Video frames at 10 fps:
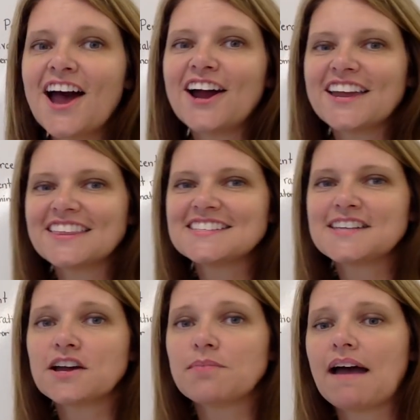All right, let's
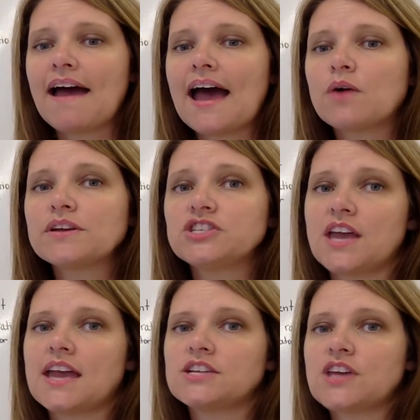talk about how we
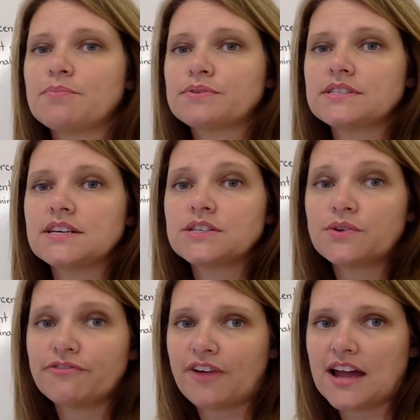change a percent to
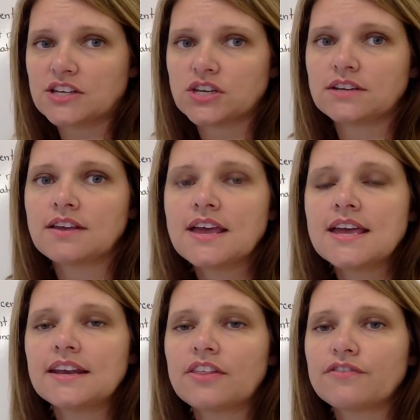a fraction.
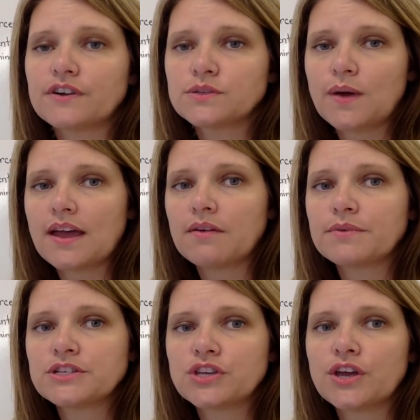Now, the first way I'm going
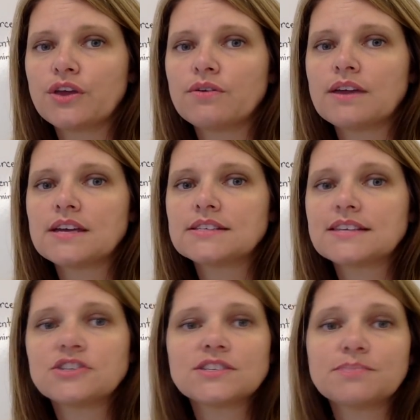to show you is
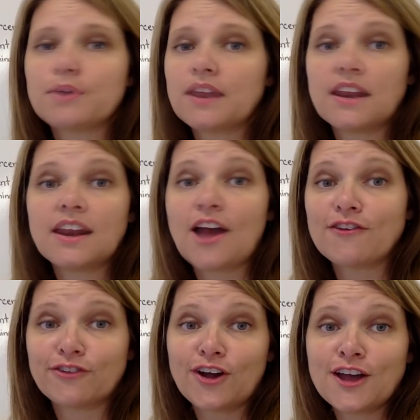just putting it
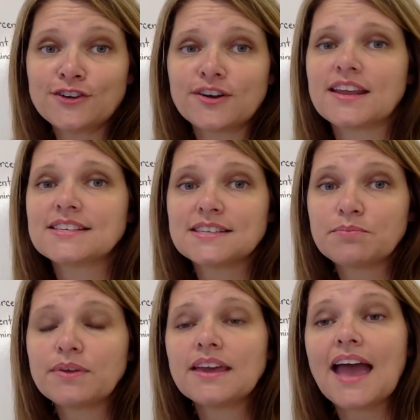over 100. It's
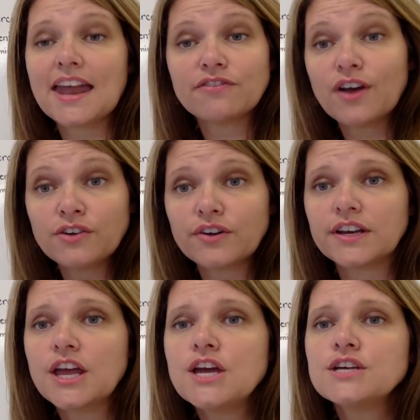simply out of 100.
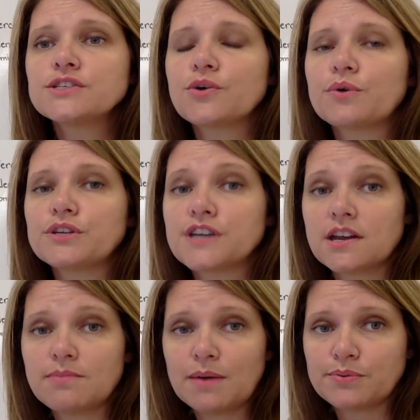So when you're
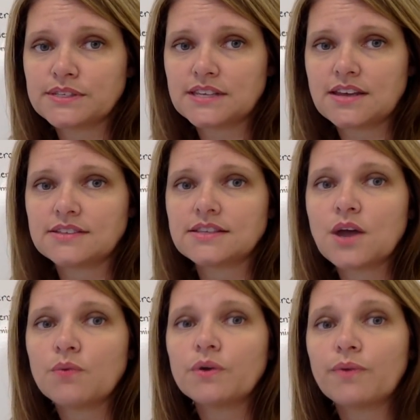talking about percents,
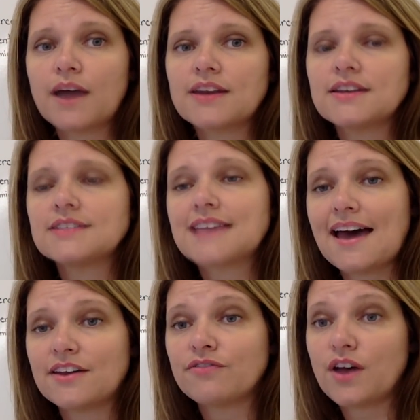we write it as
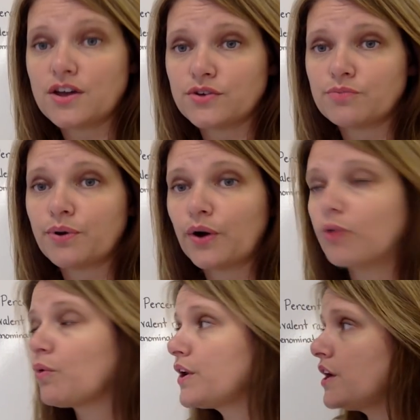out of 100 per
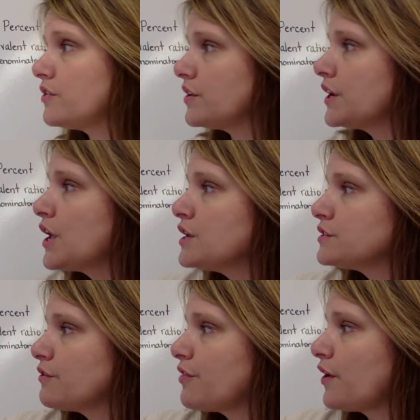100.
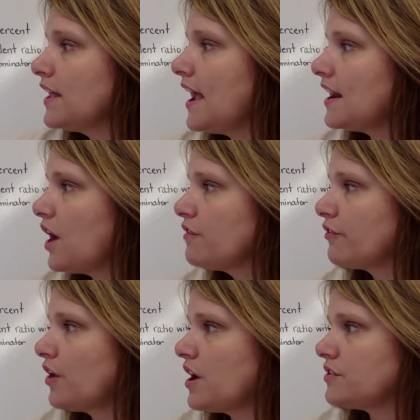So 38 over
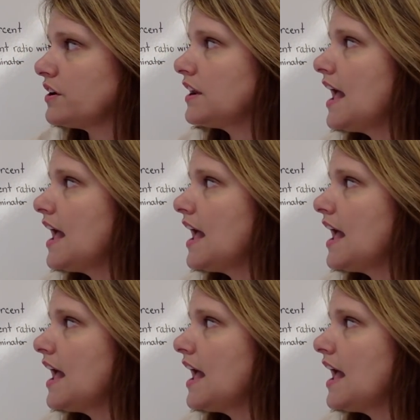100.